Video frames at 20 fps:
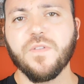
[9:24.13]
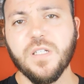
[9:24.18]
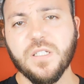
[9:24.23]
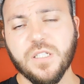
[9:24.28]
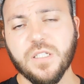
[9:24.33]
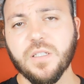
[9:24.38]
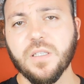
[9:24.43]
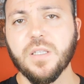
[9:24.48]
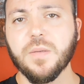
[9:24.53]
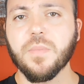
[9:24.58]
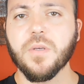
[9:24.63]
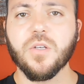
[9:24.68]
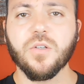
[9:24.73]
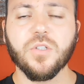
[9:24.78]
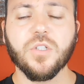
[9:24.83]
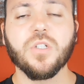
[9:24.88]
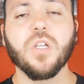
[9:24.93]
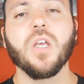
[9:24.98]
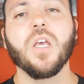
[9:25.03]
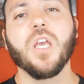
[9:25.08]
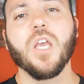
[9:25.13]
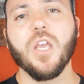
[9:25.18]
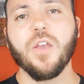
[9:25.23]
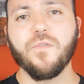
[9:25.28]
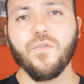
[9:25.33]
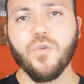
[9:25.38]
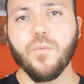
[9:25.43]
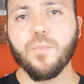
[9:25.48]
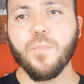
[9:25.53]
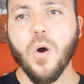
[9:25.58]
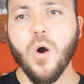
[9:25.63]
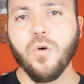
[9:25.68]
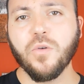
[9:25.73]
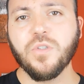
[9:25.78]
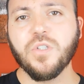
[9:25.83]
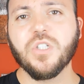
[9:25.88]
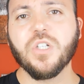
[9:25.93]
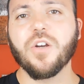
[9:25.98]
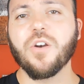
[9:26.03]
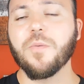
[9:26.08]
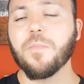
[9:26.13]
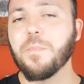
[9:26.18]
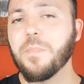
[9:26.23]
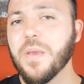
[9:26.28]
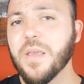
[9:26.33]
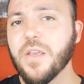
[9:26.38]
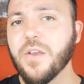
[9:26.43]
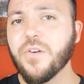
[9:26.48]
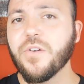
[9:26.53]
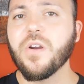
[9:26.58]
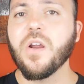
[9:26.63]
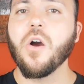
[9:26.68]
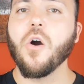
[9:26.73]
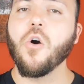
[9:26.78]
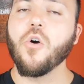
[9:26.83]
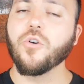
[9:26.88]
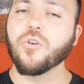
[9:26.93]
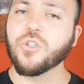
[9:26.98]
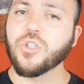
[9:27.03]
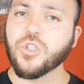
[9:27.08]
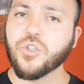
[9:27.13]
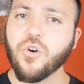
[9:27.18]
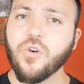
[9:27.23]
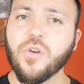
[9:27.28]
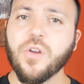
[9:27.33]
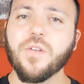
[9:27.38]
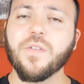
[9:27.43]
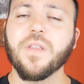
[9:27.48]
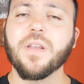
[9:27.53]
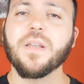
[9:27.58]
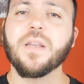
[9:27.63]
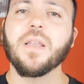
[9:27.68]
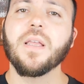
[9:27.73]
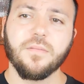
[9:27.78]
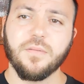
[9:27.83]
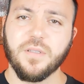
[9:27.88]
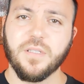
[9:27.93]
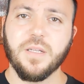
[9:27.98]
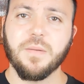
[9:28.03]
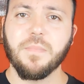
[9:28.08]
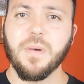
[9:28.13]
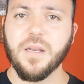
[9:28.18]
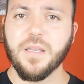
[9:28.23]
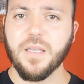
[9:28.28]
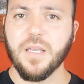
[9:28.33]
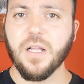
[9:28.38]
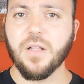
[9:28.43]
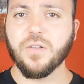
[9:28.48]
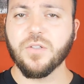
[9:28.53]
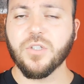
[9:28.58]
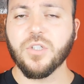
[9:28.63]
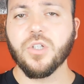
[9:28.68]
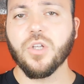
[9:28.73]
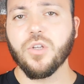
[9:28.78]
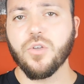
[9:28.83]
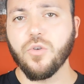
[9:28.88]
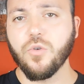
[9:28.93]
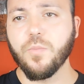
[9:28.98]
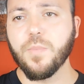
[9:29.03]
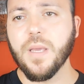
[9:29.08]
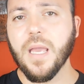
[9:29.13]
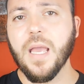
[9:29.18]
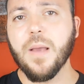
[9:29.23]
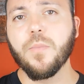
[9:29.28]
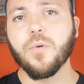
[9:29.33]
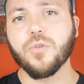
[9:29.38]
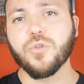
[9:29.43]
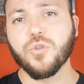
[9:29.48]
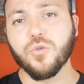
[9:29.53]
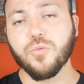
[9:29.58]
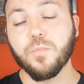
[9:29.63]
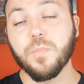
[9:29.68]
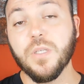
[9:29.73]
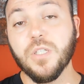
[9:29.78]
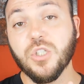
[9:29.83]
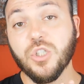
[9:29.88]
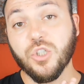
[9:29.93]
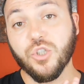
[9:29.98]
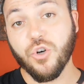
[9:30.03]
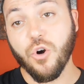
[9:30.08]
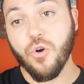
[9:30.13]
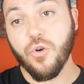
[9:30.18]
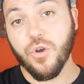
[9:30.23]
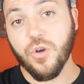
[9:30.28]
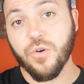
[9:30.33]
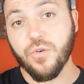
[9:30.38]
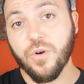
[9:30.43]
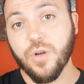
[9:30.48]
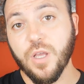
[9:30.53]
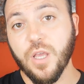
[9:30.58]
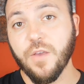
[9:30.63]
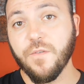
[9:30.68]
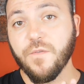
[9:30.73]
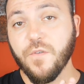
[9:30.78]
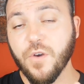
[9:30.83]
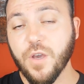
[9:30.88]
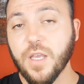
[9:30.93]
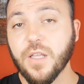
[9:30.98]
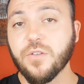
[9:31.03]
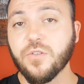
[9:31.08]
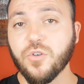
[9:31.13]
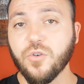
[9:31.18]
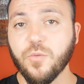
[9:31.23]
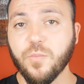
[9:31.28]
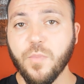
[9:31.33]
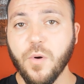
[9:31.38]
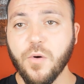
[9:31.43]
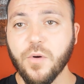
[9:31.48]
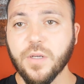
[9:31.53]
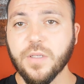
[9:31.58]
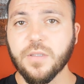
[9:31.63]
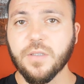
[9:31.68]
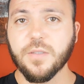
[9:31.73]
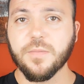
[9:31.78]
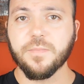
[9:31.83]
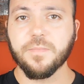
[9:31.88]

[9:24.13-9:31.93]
physically, because if your bones are bigger or stronger than somebody else, you'll be able to be stronger if you hit your opponent.